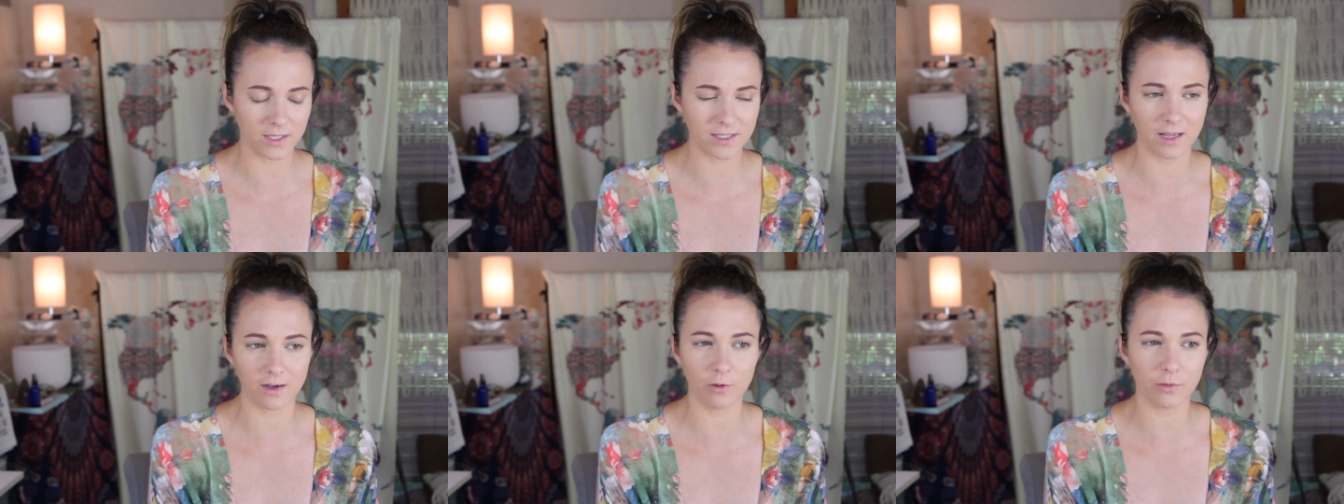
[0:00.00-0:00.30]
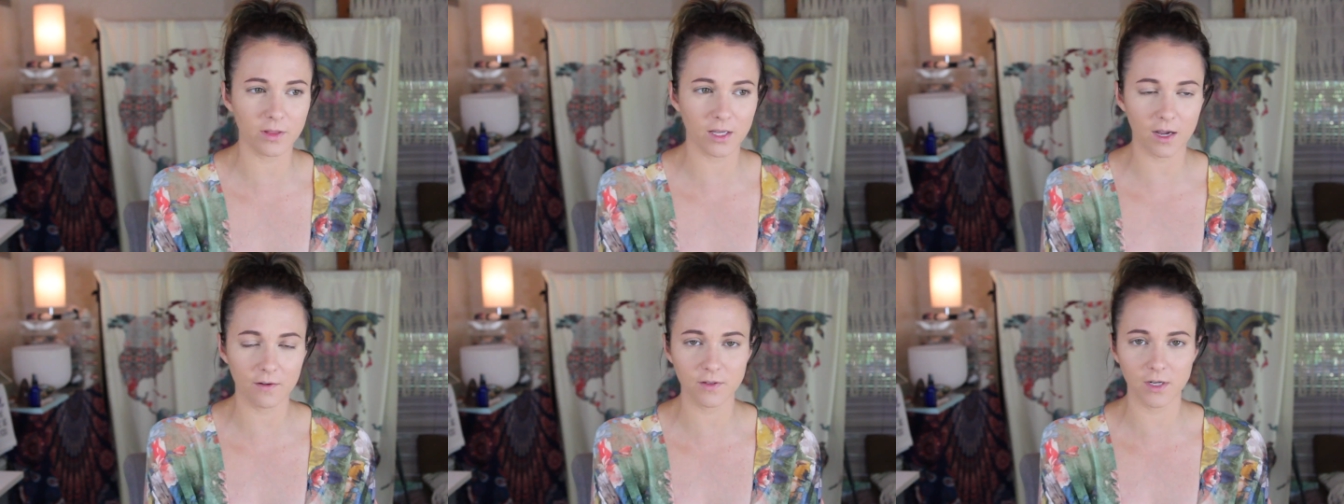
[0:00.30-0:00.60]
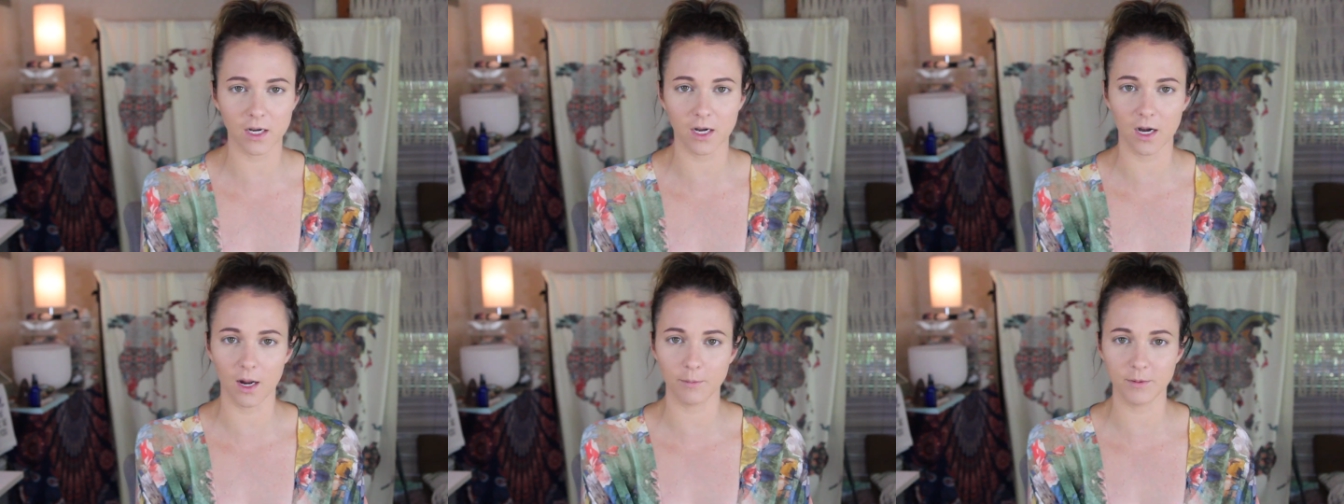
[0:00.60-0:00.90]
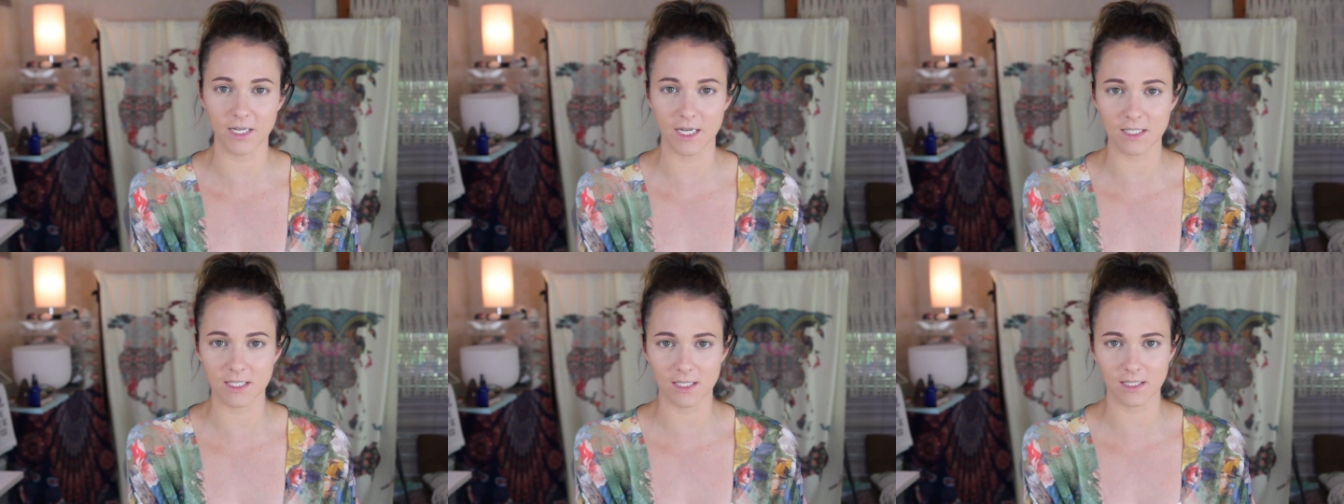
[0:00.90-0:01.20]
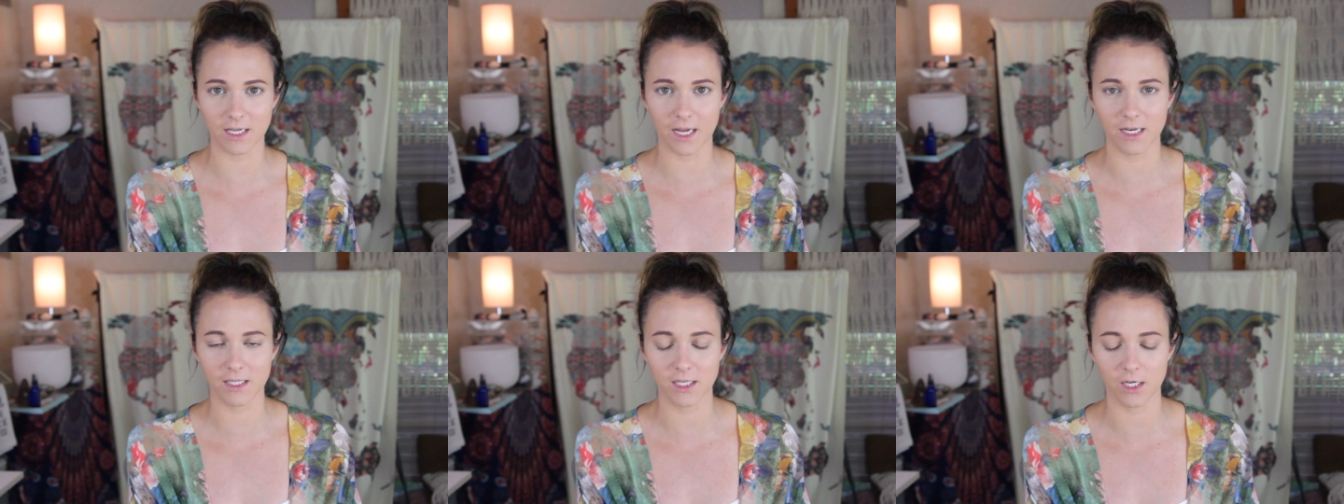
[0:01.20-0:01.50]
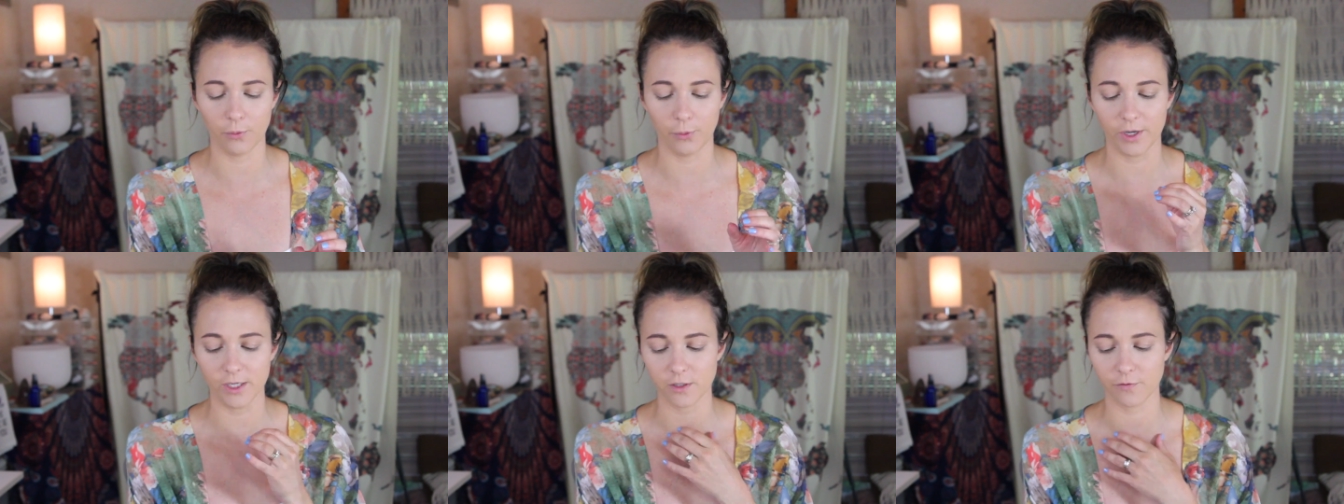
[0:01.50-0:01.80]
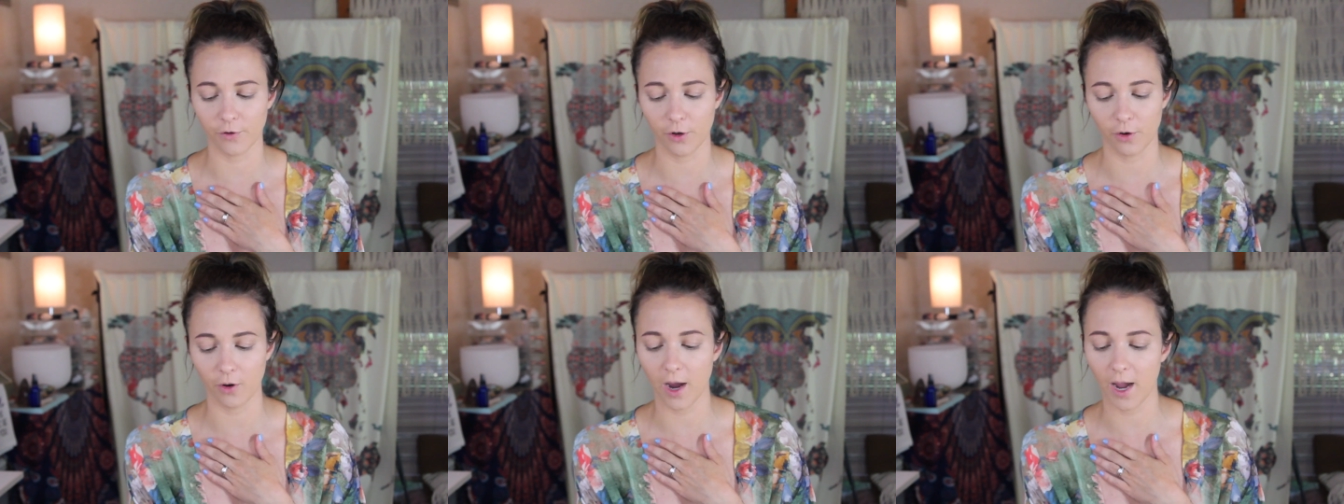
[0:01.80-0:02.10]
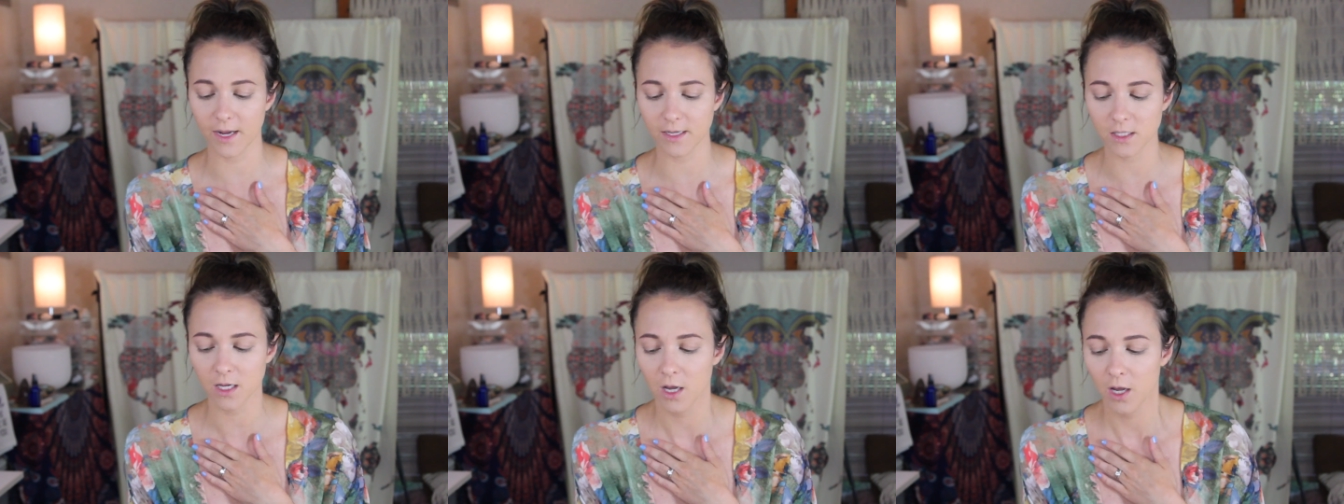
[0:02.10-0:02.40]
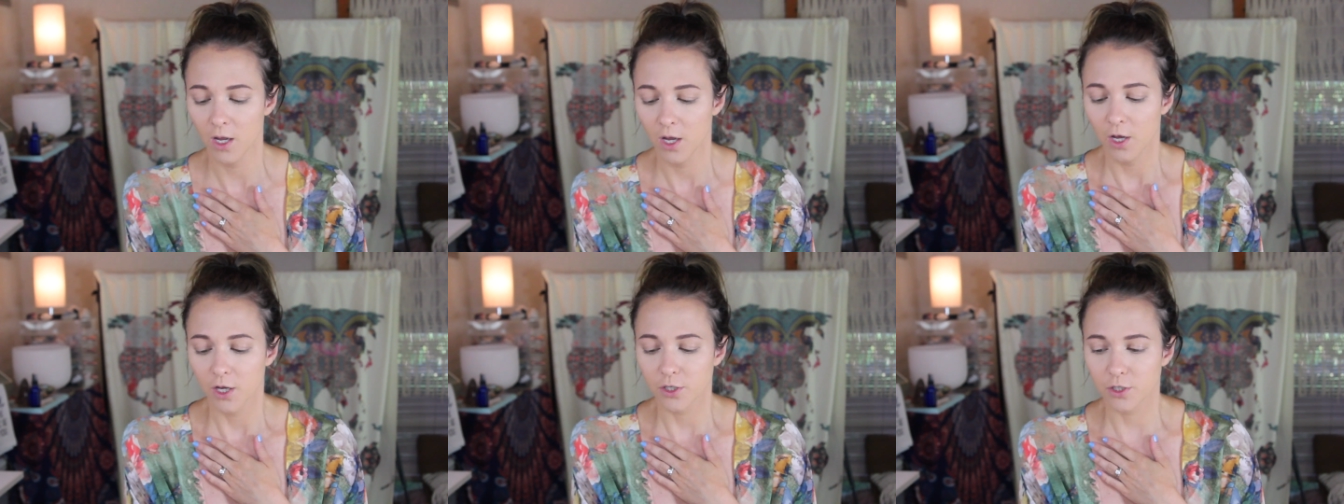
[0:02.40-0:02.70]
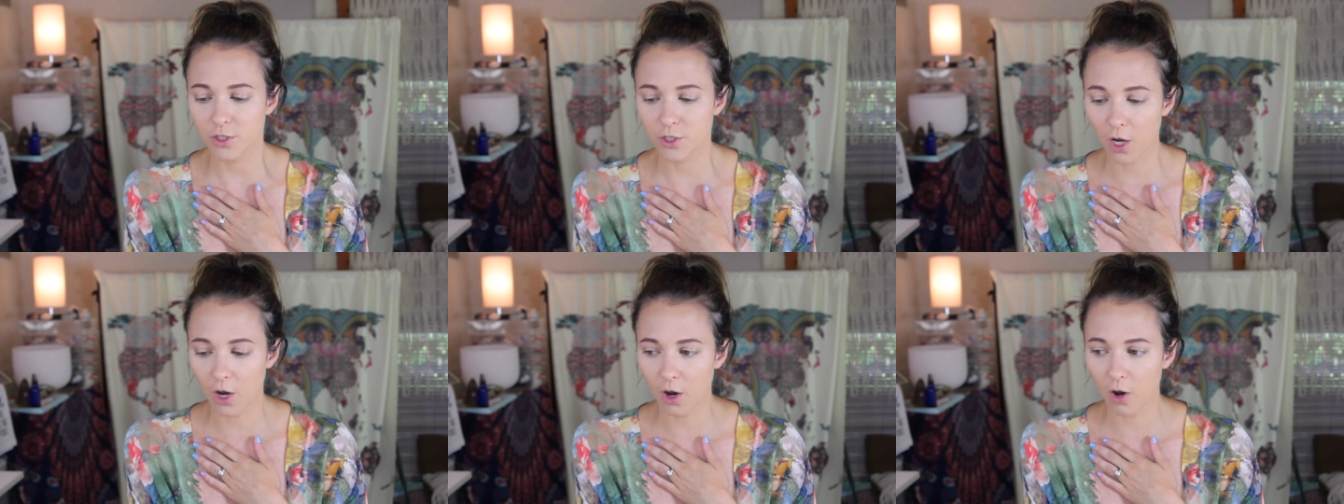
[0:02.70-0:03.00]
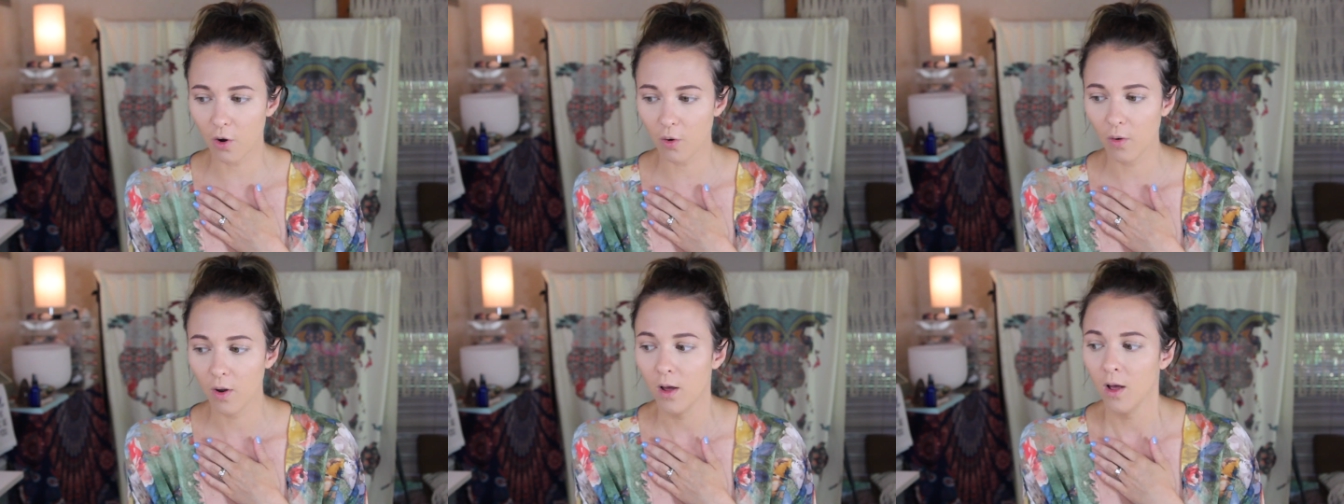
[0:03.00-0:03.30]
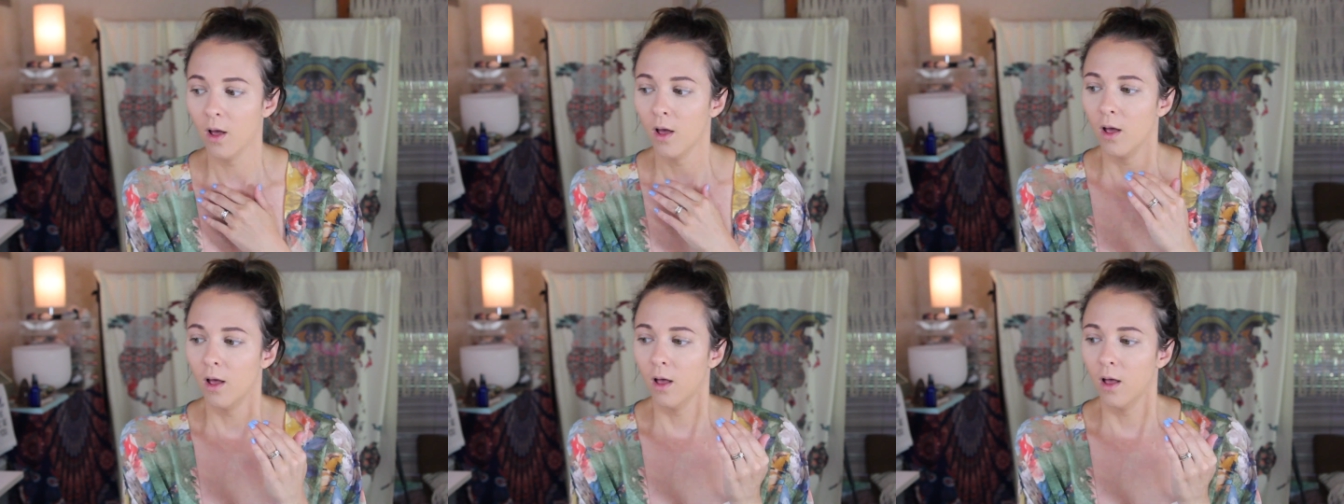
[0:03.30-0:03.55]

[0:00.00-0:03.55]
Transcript: because I don't think I've done an update since 18 weeks for you guys. So